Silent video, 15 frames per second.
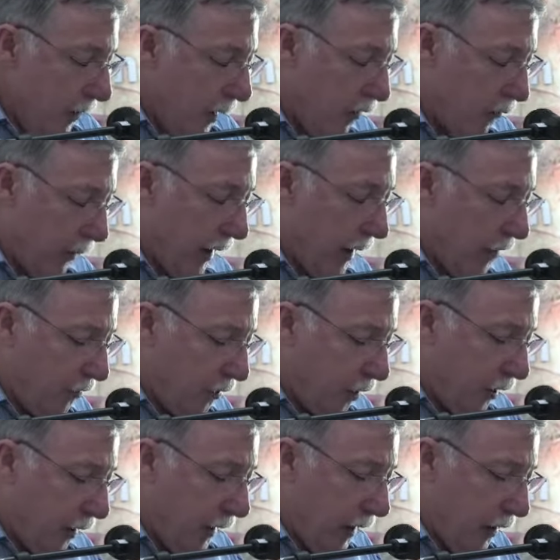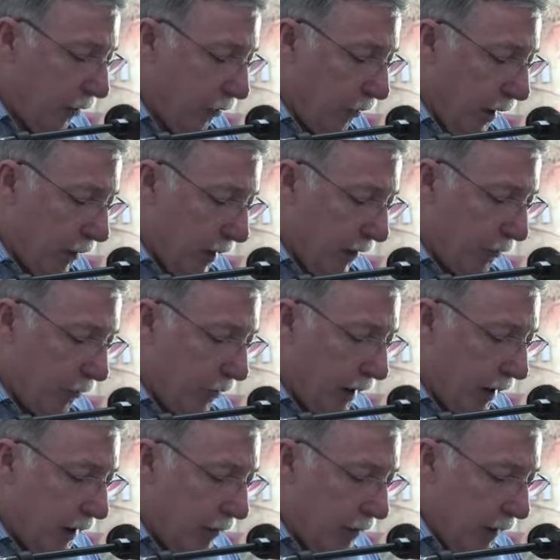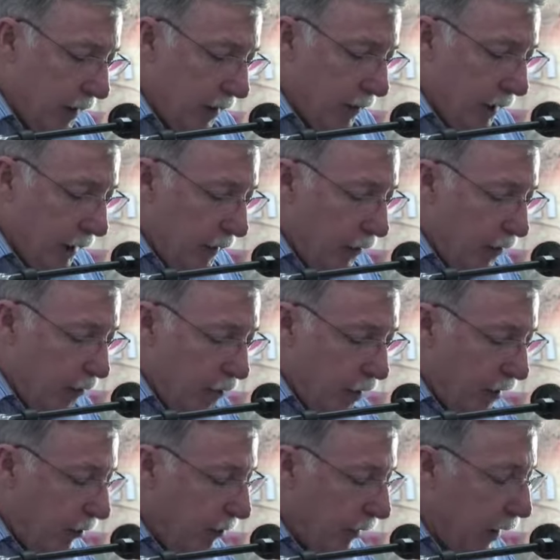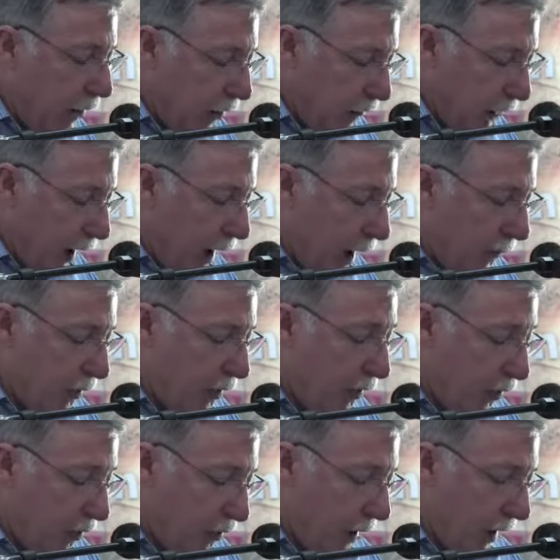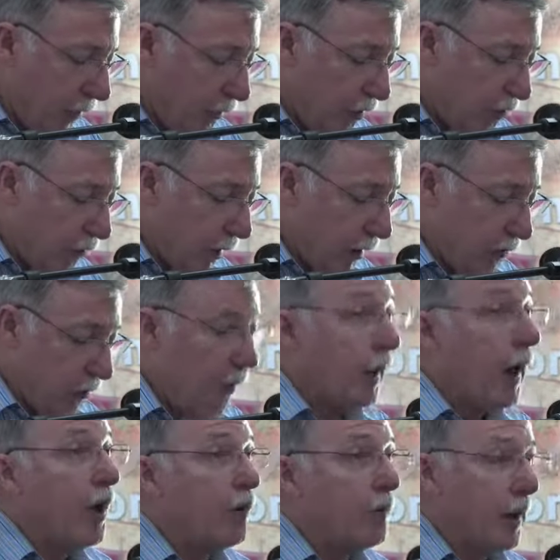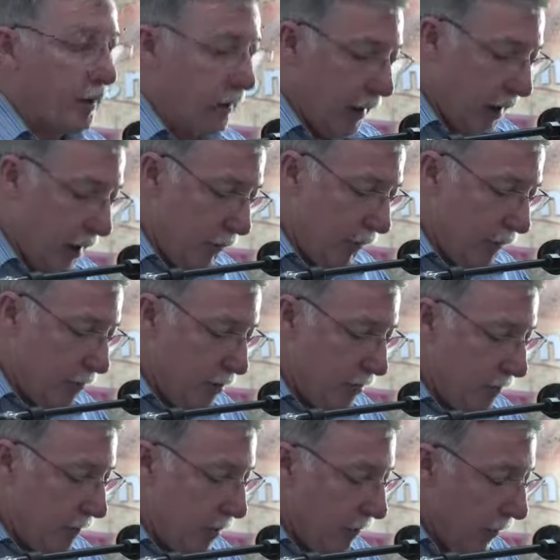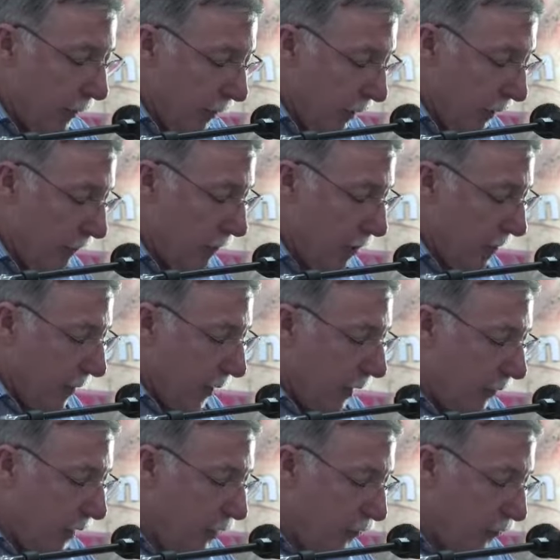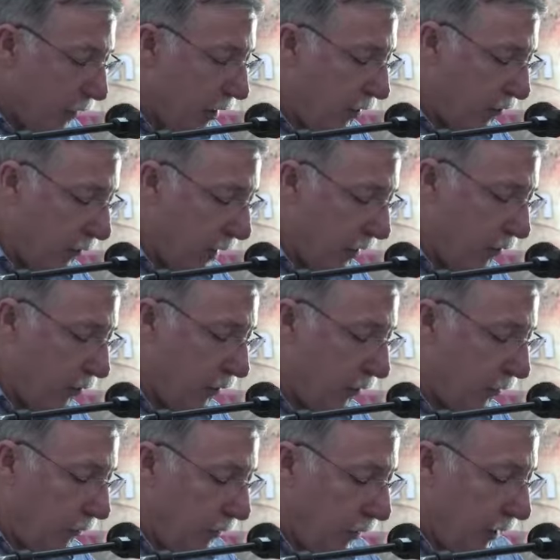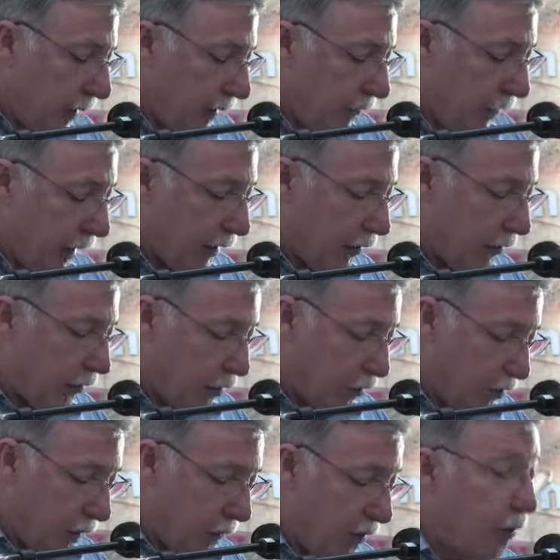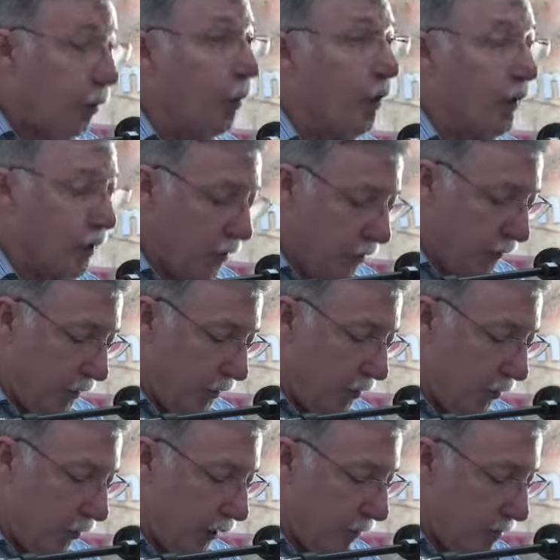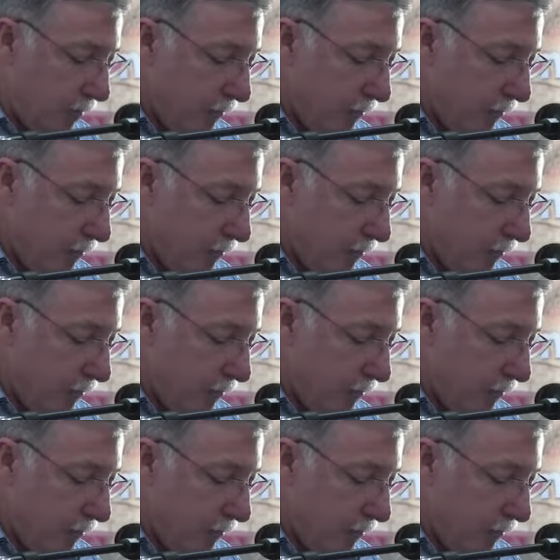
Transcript: If plants are not allowed to grow after rain, then there is not a flow of carbon to construct the structural aspect of carbon. These three structural factors contribute to water use efficiency.